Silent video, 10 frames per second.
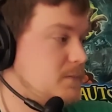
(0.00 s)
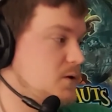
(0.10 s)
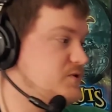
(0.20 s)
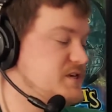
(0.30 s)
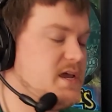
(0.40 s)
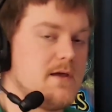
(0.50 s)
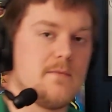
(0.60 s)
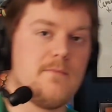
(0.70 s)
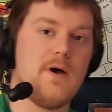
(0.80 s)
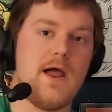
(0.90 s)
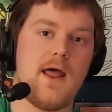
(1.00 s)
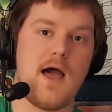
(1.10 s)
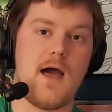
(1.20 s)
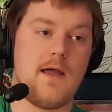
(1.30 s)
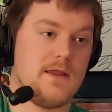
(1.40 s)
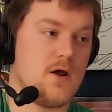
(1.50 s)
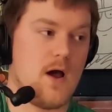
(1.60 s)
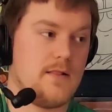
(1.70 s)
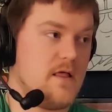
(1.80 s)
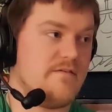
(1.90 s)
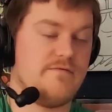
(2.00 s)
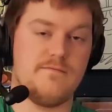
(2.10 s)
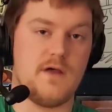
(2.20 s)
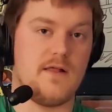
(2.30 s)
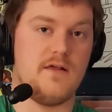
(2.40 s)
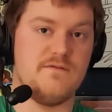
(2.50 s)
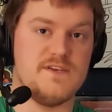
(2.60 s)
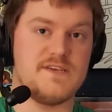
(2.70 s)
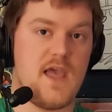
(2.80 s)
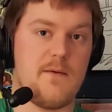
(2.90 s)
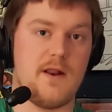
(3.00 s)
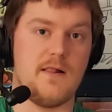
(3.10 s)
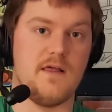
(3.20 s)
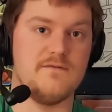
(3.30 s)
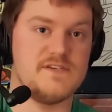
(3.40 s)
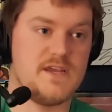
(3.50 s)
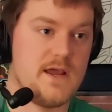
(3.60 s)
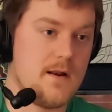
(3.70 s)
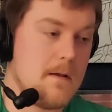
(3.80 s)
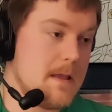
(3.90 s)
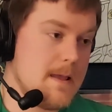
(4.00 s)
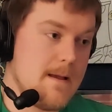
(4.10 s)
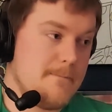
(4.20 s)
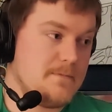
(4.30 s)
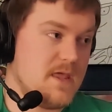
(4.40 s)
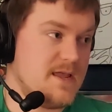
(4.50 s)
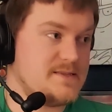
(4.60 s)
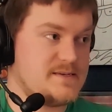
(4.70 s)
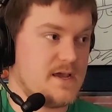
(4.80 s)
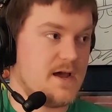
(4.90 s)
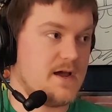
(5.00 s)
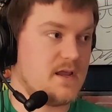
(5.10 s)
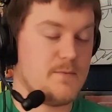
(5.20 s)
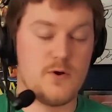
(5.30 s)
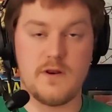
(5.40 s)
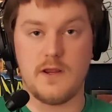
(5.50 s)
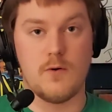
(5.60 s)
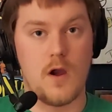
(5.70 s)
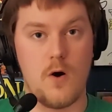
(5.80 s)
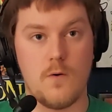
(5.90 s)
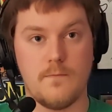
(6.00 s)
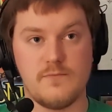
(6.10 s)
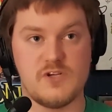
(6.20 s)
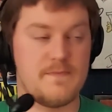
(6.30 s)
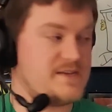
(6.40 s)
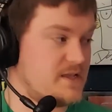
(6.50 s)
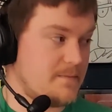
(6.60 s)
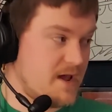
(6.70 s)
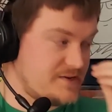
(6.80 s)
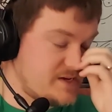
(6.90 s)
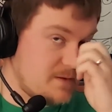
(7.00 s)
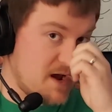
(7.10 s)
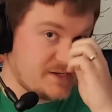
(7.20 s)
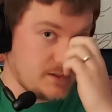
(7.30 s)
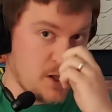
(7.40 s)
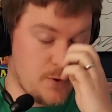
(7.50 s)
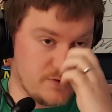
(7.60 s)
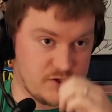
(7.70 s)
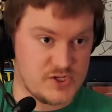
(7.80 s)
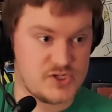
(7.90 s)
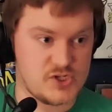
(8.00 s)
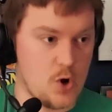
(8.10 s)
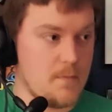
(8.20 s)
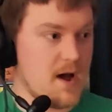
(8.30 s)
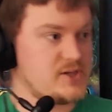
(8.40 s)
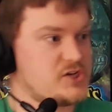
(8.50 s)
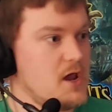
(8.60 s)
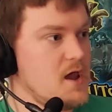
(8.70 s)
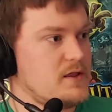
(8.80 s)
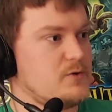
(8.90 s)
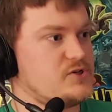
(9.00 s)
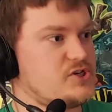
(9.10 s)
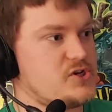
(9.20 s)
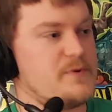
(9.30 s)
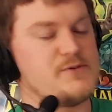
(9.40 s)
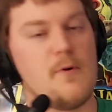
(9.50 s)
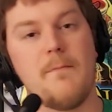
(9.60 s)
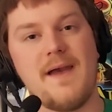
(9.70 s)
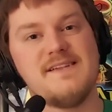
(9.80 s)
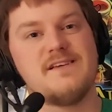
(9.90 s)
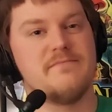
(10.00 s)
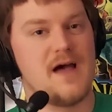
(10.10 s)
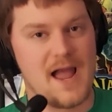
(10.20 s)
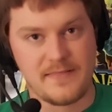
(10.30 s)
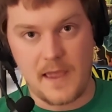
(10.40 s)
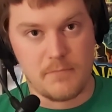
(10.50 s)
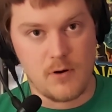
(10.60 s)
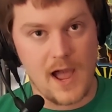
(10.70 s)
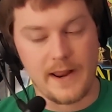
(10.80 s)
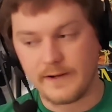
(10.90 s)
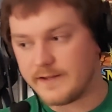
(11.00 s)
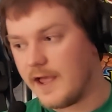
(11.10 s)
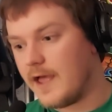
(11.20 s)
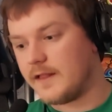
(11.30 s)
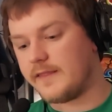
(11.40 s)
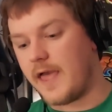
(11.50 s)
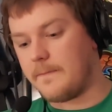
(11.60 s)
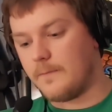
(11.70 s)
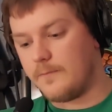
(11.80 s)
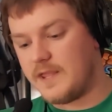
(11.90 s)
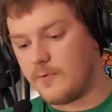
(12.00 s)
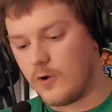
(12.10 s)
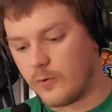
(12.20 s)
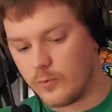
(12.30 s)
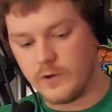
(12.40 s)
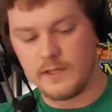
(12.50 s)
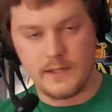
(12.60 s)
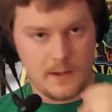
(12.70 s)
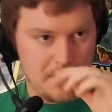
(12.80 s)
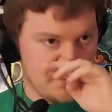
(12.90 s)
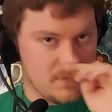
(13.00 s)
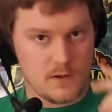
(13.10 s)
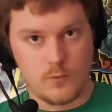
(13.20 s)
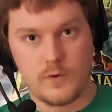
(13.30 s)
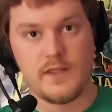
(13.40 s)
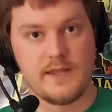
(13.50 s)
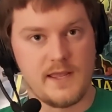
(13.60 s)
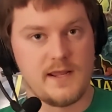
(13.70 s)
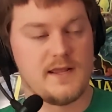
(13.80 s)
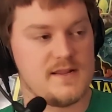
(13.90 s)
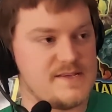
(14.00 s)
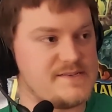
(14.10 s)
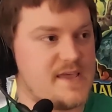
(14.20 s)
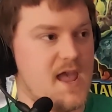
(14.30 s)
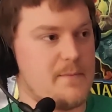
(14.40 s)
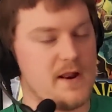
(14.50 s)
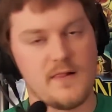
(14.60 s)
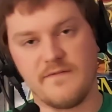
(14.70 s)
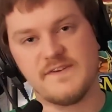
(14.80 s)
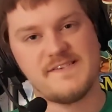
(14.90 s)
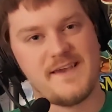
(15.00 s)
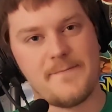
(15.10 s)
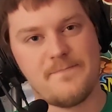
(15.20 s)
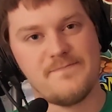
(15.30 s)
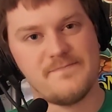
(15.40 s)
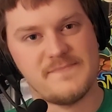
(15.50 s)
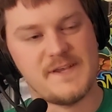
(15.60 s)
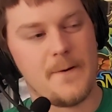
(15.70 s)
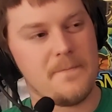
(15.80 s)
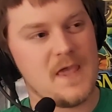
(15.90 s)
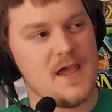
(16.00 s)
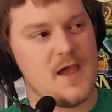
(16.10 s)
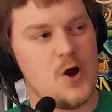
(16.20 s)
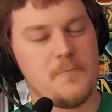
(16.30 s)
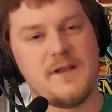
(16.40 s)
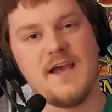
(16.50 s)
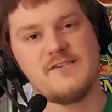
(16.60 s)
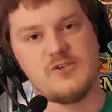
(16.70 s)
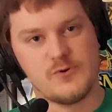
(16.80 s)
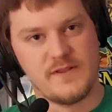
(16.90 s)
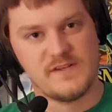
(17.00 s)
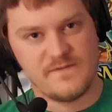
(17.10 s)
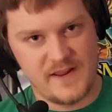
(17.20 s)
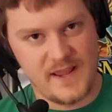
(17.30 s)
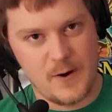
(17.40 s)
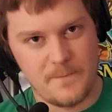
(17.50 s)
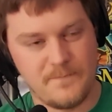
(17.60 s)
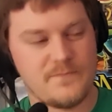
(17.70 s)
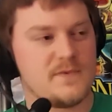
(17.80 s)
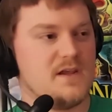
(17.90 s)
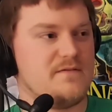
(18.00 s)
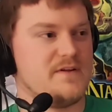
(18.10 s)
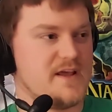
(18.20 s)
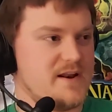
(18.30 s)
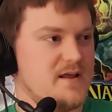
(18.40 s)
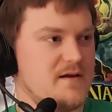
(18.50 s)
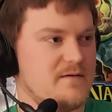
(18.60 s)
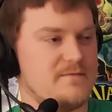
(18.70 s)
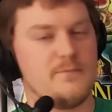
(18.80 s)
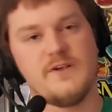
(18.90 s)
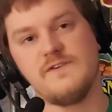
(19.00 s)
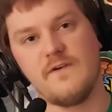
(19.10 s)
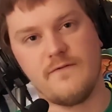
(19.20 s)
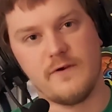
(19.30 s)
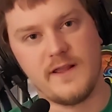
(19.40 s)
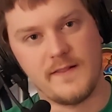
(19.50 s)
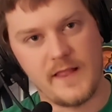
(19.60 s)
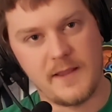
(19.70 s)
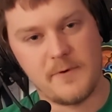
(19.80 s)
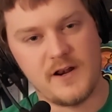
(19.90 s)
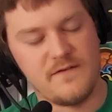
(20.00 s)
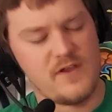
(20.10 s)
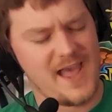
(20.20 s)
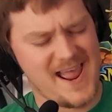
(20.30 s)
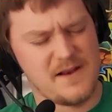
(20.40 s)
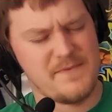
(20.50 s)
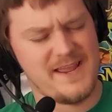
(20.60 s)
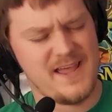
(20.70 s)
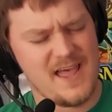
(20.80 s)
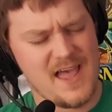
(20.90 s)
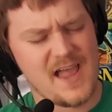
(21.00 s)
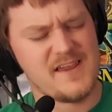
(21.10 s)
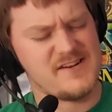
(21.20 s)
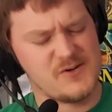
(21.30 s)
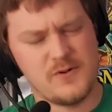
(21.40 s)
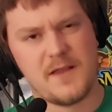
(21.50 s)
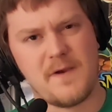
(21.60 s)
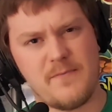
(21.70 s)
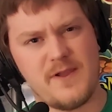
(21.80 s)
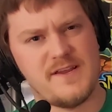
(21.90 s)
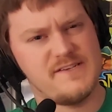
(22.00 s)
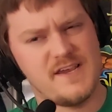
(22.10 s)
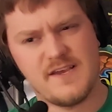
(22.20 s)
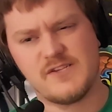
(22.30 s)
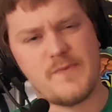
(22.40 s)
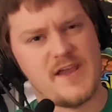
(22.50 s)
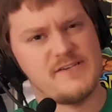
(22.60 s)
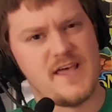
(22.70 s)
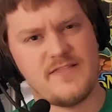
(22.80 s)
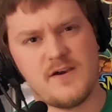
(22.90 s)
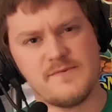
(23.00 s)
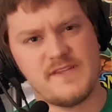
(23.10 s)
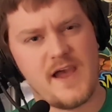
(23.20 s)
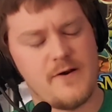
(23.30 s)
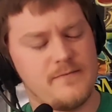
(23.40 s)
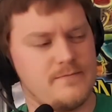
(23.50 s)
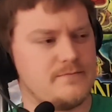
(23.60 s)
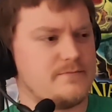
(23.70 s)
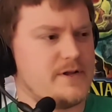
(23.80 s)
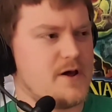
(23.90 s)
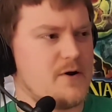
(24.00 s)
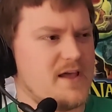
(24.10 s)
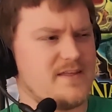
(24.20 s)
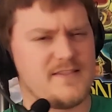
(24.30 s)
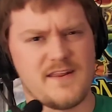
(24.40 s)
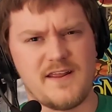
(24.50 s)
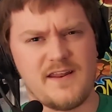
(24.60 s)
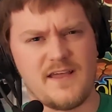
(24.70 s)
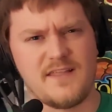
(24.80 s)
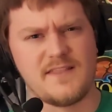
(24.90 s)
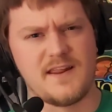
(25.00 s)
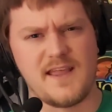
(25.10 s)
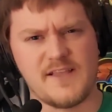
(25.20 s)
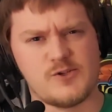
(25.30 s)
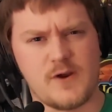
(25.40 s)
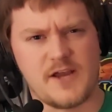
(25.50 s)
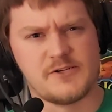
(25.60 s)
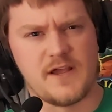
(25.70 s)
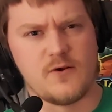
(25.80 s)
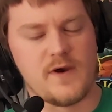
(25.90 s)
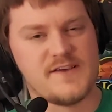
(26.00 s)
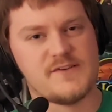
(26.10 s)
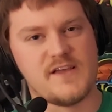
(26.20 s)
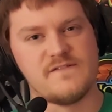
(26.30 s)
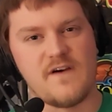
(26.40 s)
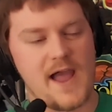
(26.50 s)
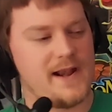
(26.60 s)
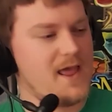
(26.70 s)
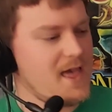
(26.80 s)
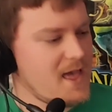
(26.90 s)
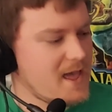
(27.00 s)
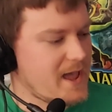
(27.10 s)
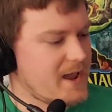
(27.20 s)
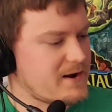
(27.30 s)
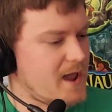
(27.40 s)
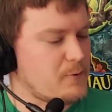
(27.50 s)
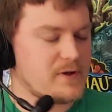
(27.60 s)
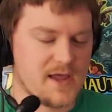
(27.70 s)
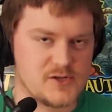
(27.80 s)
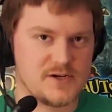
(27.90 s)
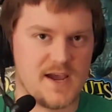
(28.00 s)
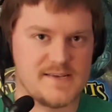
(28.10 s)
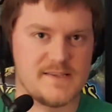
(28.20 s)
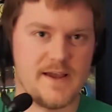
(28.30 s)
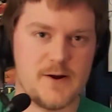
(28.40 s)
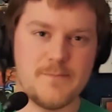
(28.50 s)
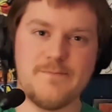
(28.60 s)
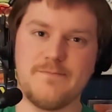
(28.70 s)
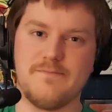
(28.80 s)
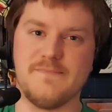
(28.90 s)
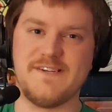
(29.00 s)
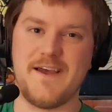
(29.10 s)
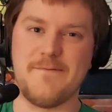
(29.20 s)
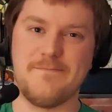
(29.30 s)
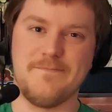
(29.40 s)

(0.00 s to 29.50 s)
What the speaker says: We'll see. But, I love this game, and I love seeing its community grow just based on the Battle City box alone. There was just so much momentum behind that product that people are really, really getting into this game, and I love to see it. So, hope you guys enjoyed this video. If you did, please feel free to hit the like button. If you hate me and you don't like my opinions, smash that thumbs down. I think that it gains traction either way, so that's fine. And I will catch you guys later. See ya.